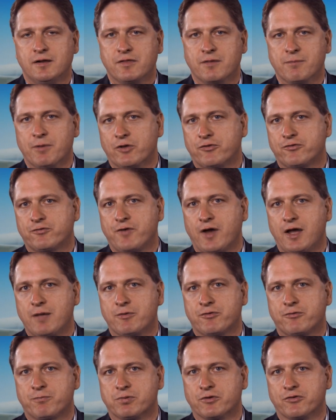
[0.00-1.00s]
The most
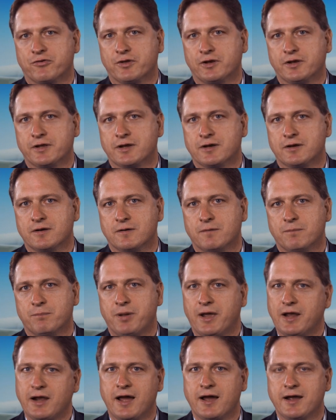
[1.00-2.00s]
famous Brazilian,
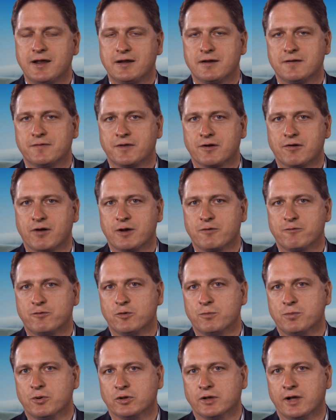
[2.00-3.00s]
Pele, the great
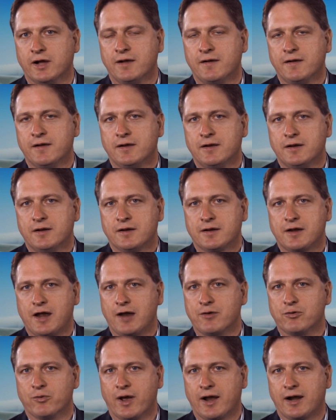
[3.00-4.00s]
footballer,
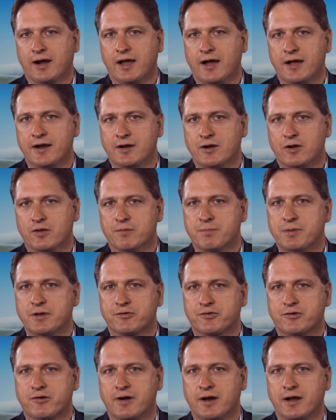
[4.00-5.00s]
came to Adelaide and got the
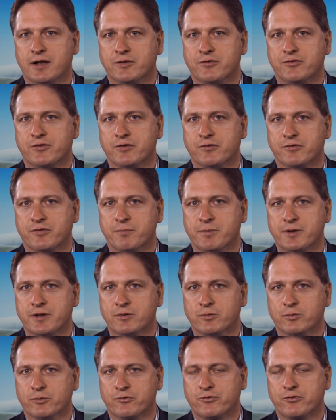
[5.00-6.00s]
biggest crowd since the
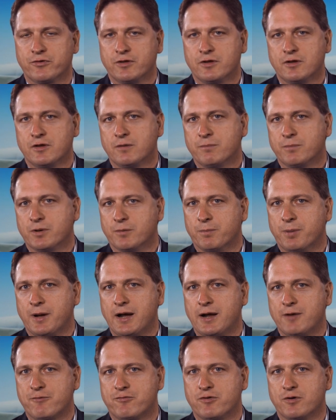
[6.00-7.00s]
Beatles. But
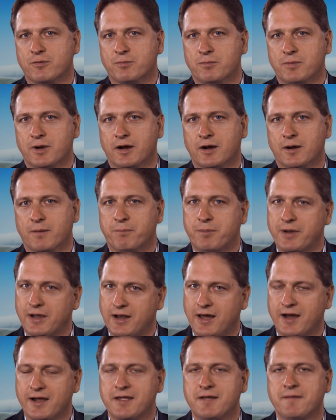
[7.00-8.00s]
apart from uh,
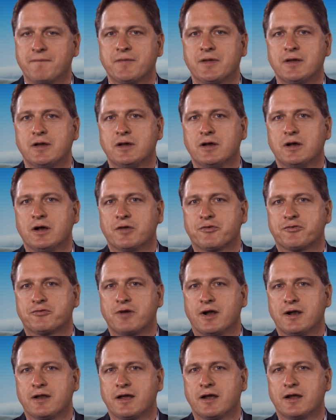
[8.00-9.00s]
Pele,
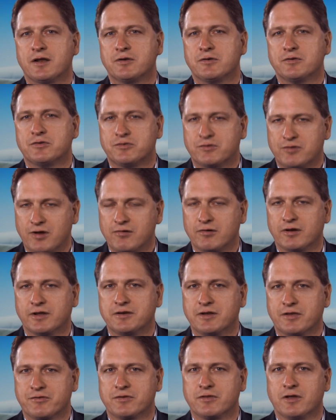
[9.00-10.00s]
Australia
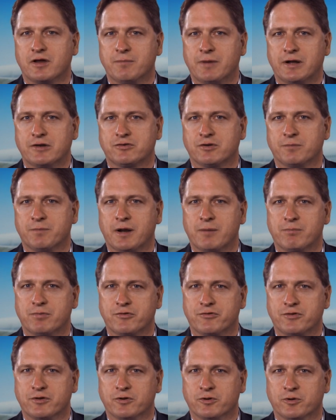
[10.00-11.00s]
generally doesn't know much about
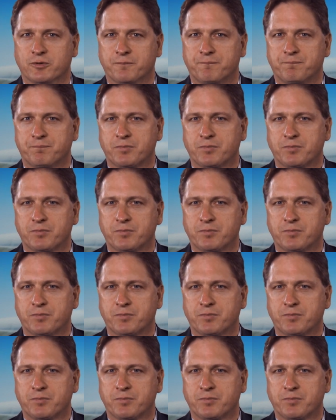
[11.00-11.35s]
Brazil.